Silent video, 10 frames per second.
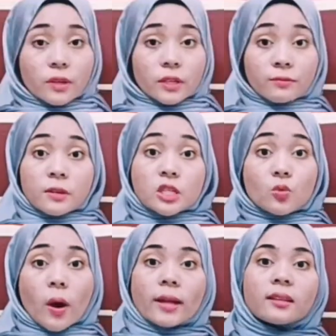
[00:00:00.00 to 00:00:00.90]
the first
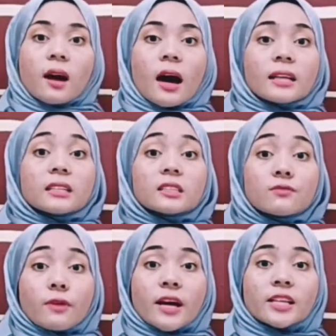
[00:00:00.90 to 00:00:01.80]
one,
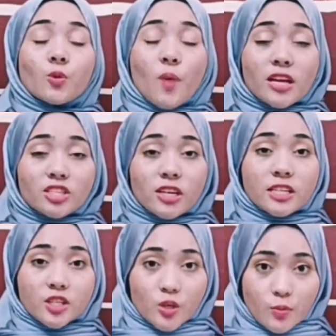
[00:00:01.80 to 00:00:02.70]
identify the major
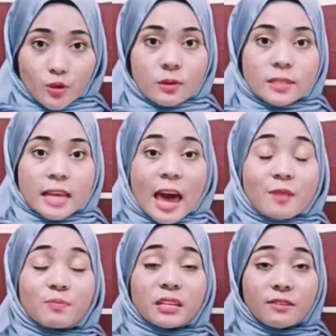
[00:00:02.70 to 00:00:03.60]
attributes and
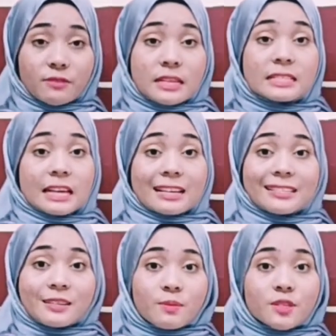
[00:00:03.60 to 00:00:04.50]
benefits
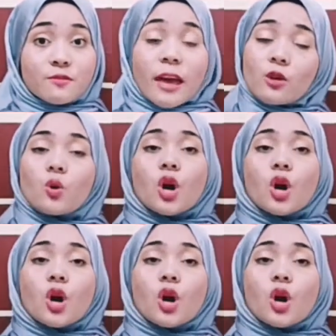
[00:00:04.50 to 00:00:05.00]
customers value,